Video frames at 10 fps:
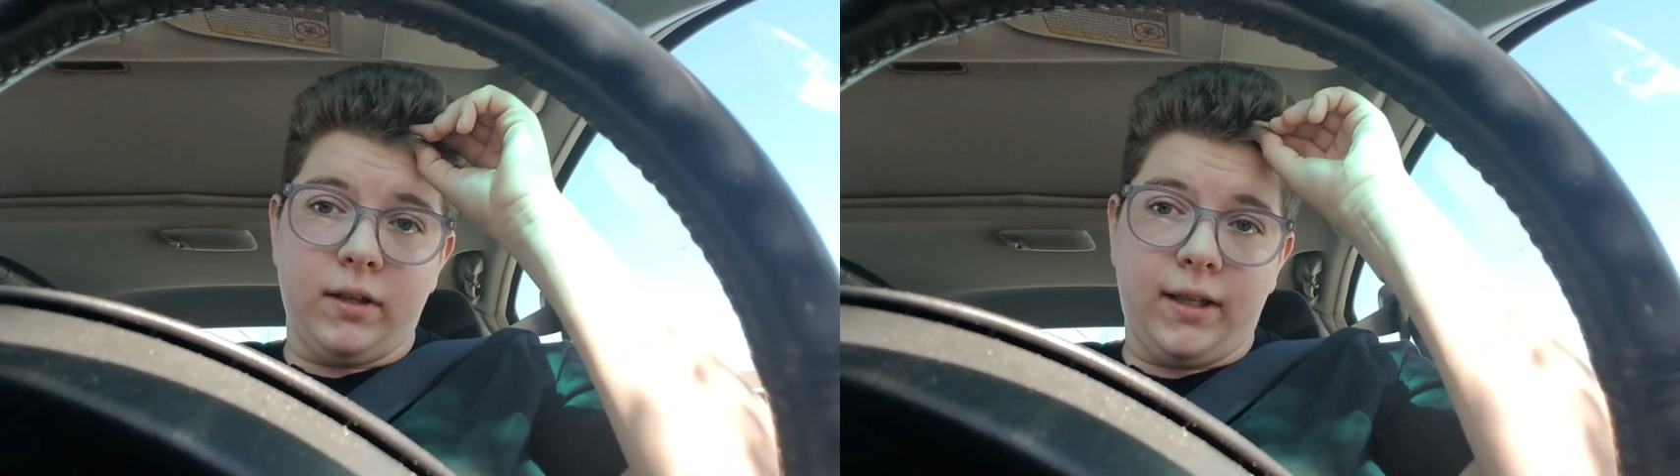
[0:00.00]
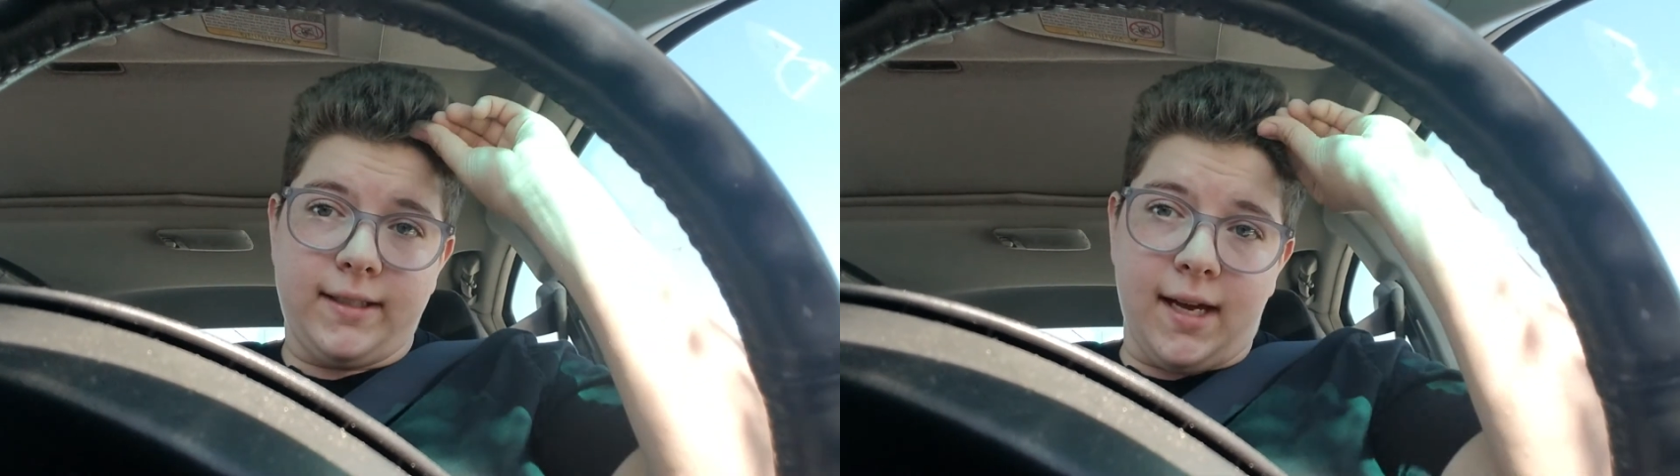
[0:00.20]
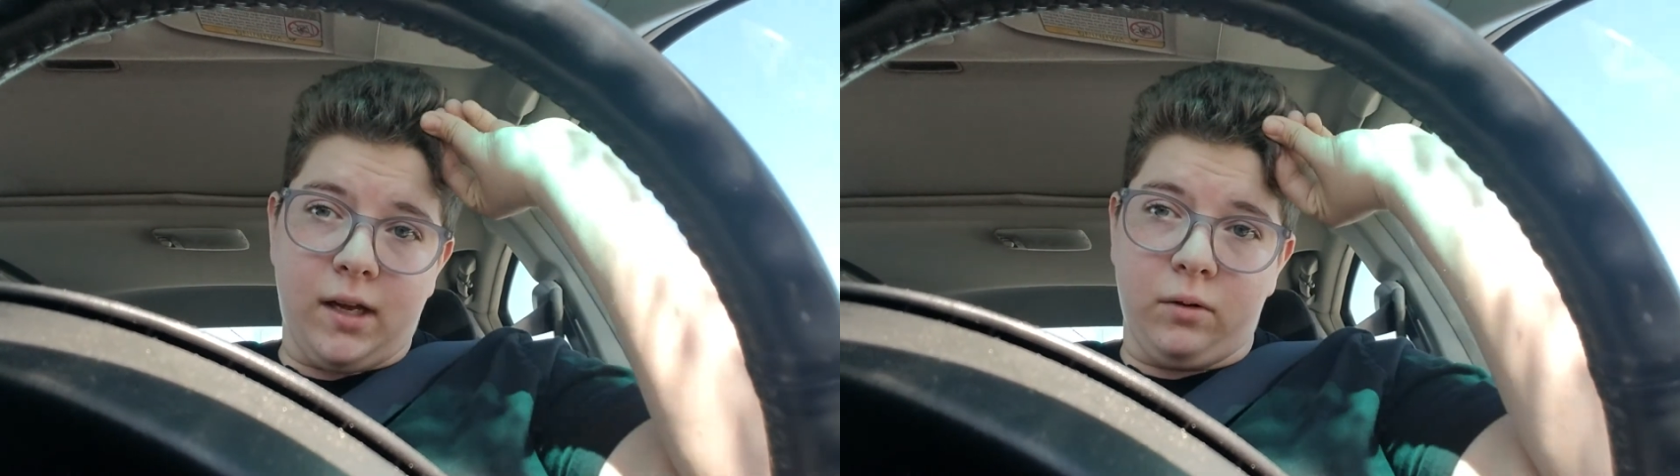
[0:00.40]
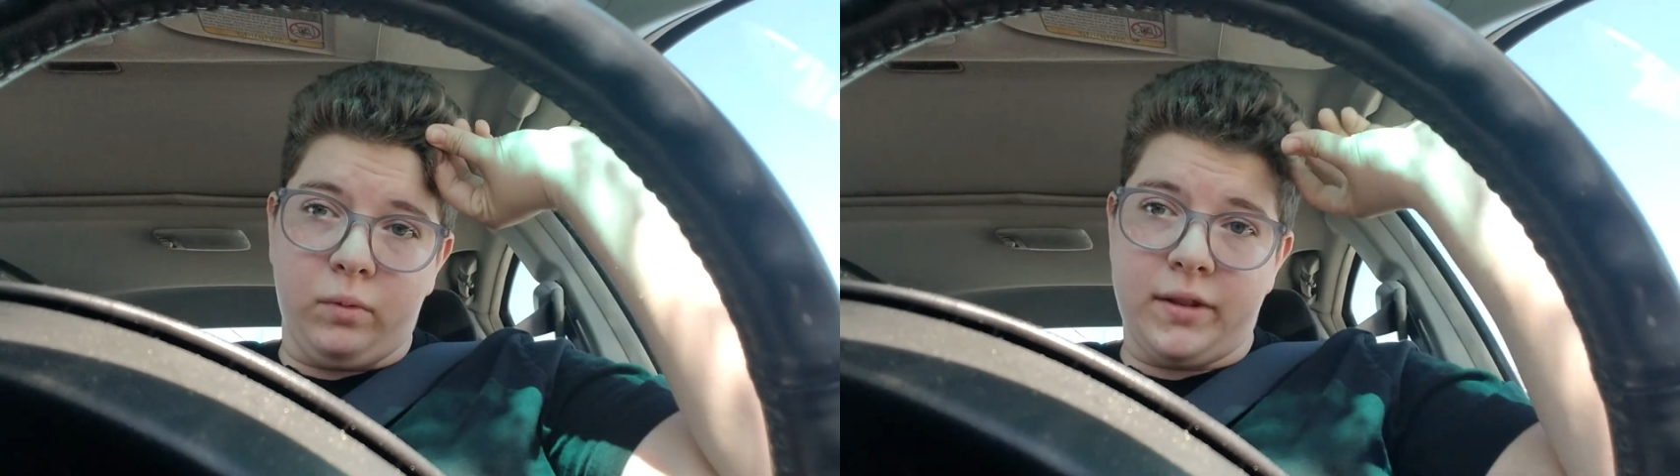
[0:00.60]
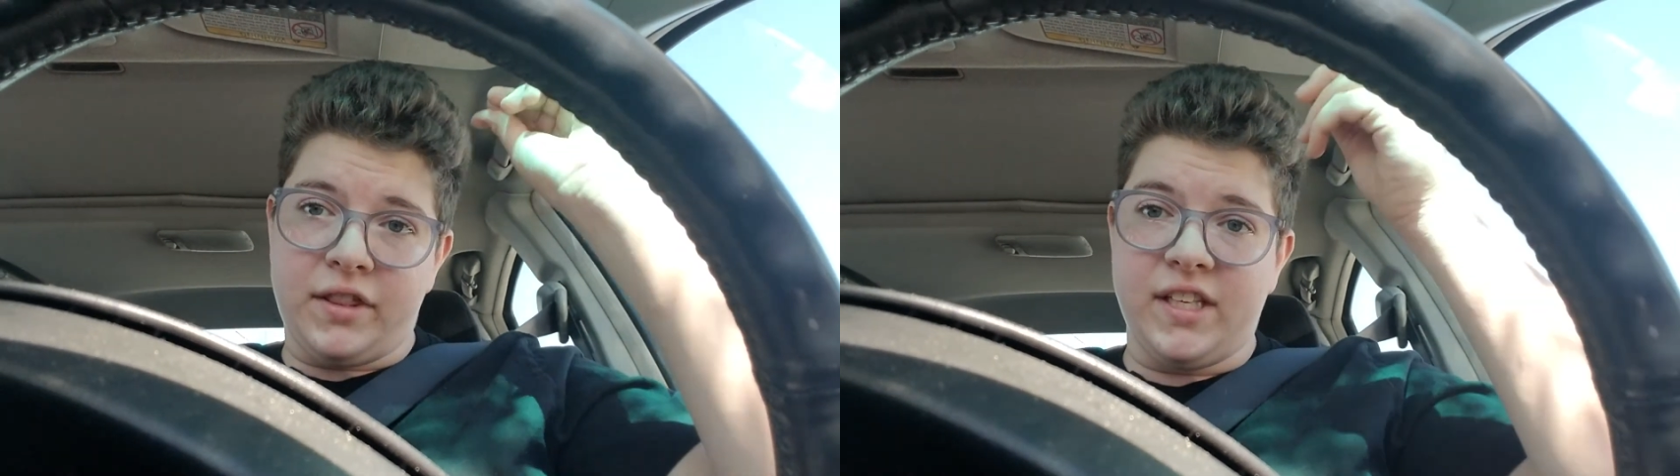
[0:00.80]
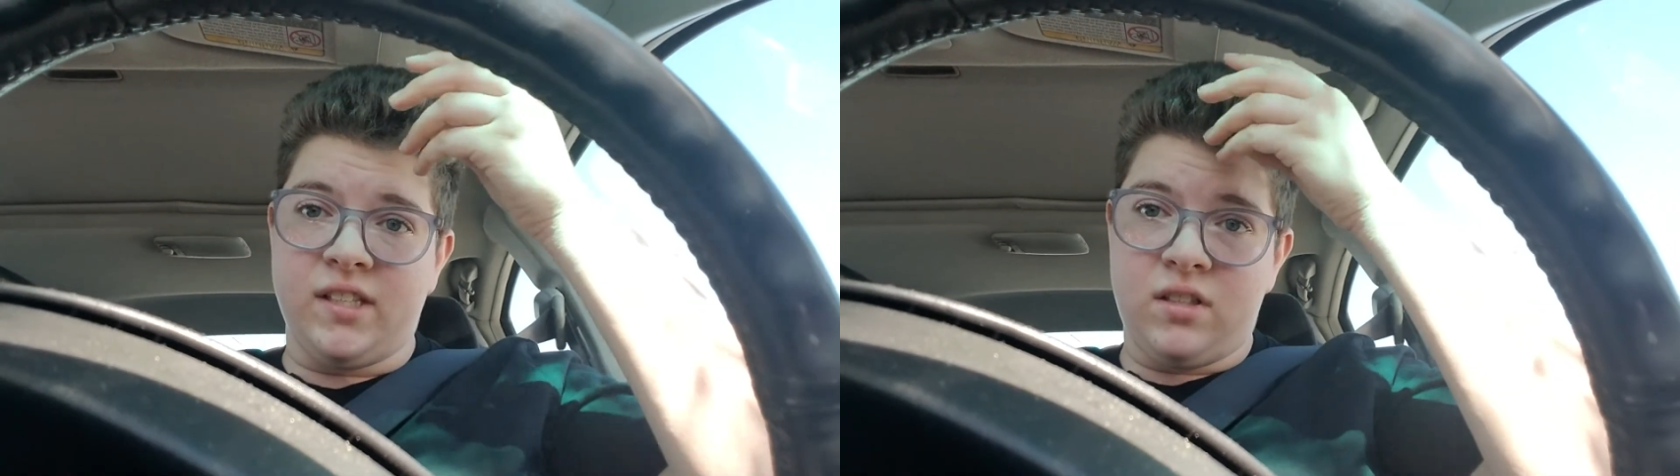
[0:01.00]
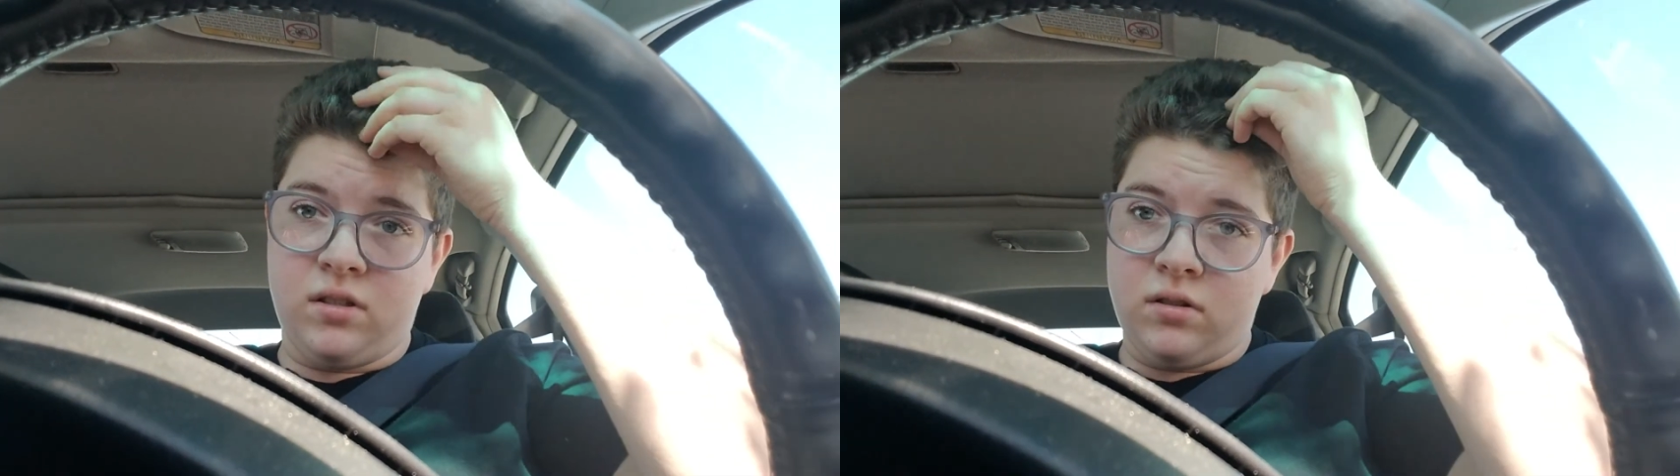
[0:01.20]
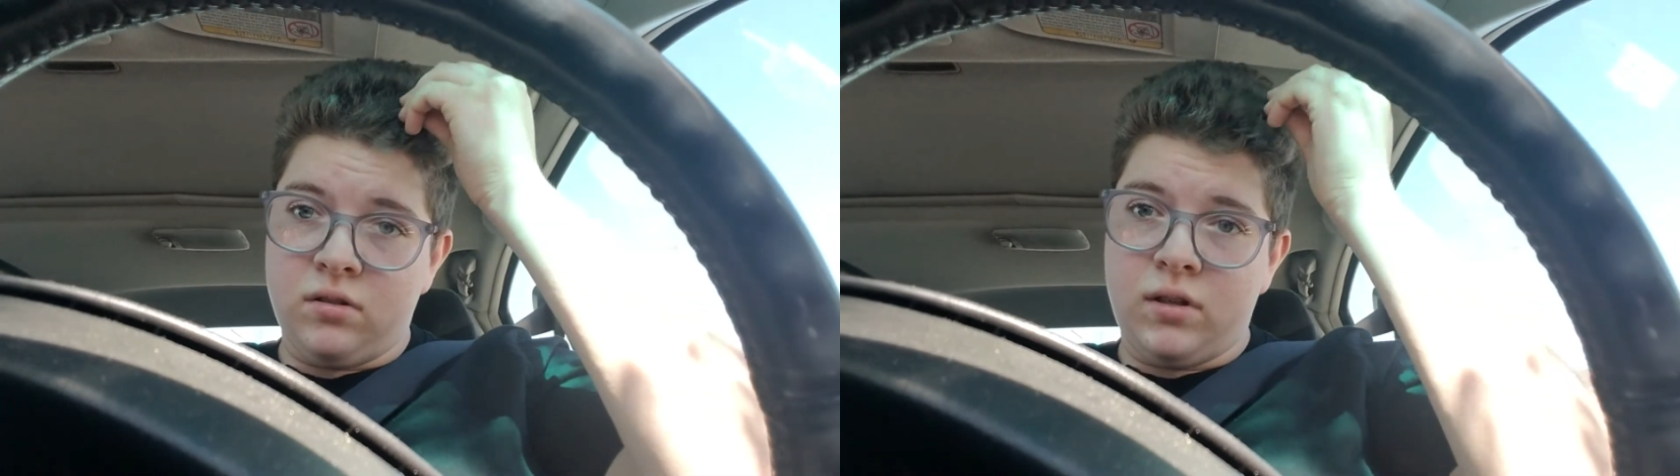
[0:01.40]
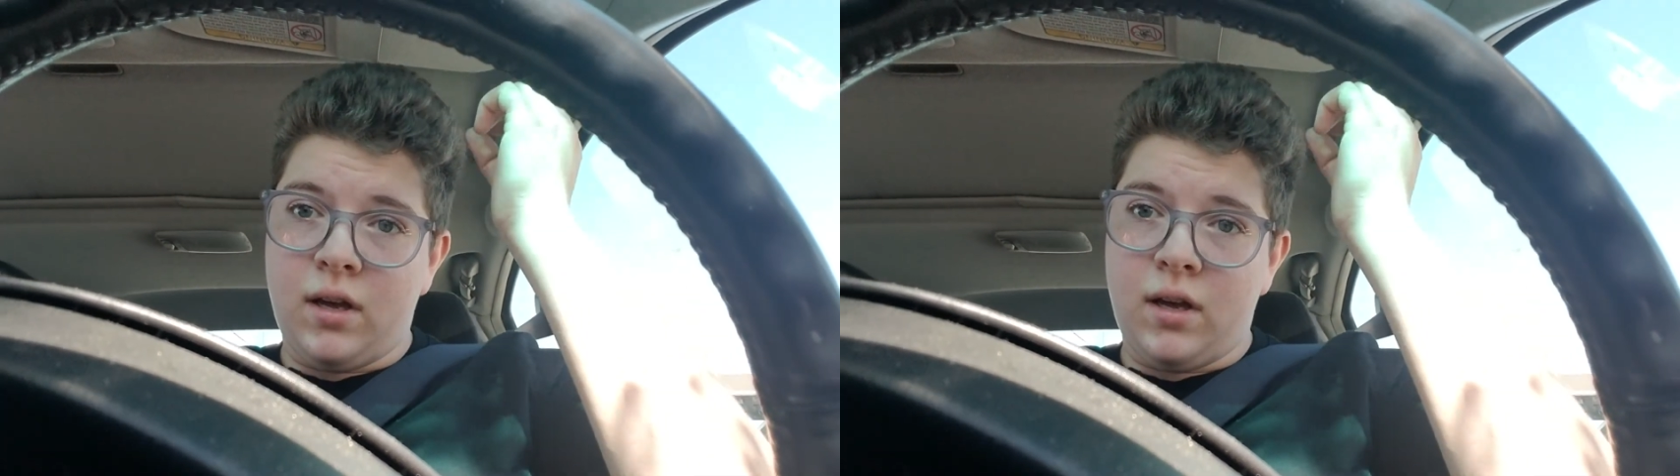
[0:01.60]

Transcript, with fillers: really tell with this